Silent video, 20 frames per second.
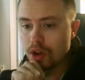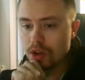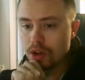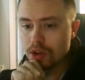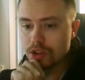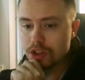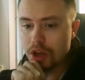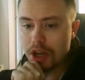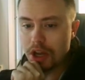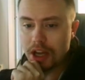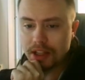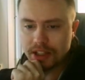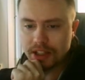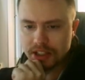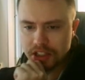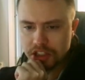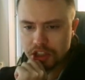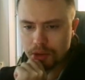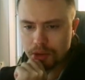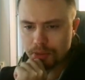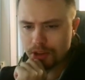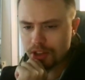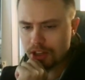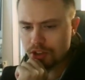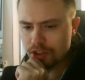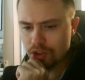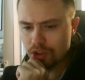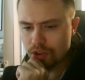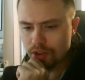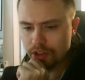So yeah, this is something
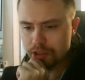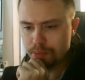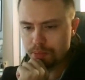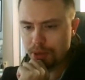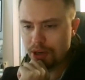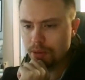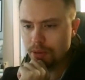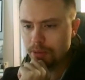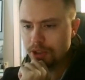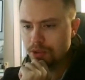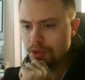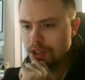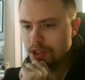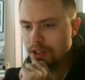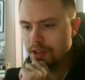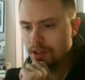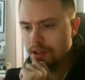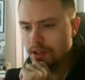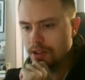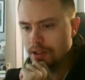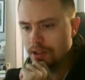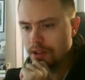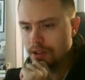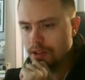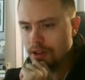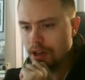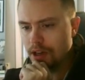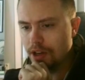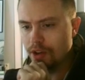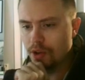that you can experiment with.
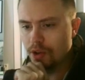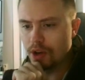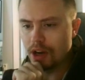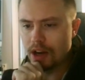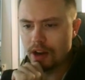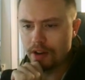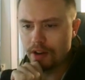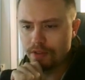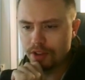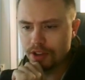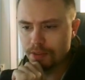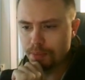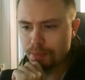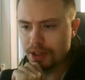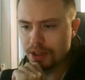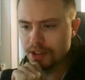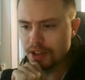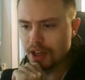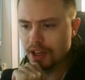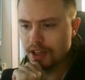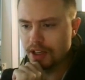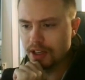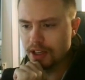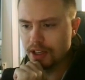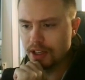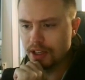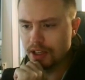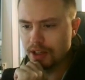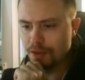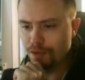I know I haven't picked
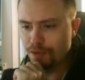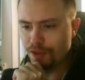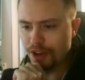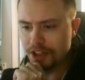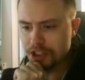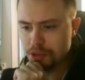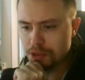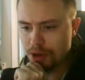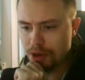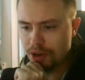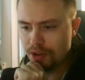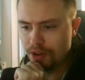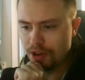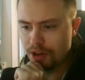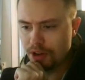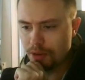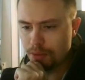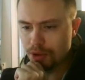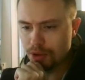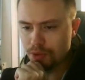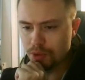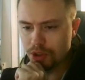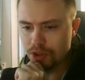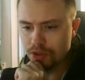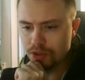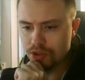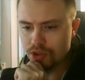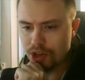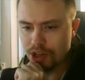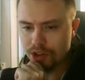any FaZe player here, but we
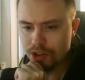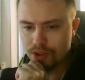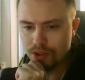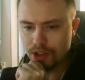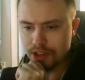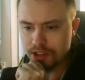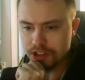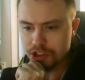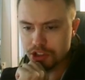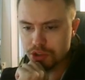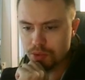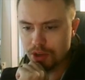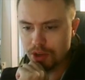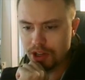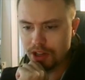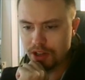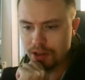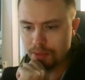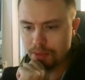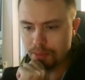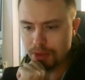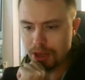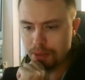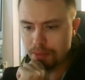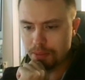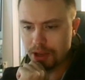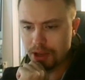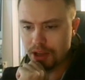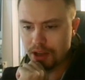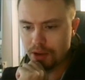could try do that as well.
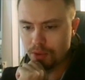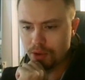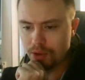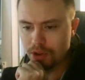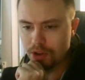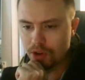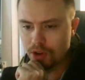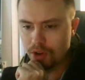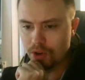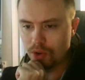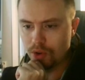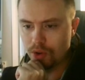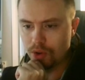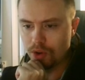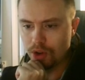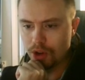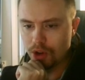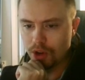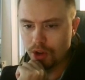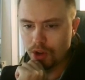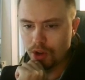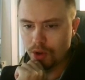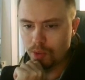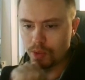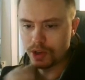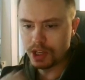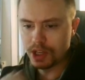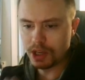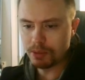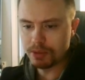Maybe we
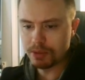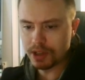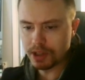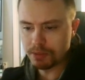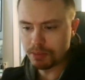keep that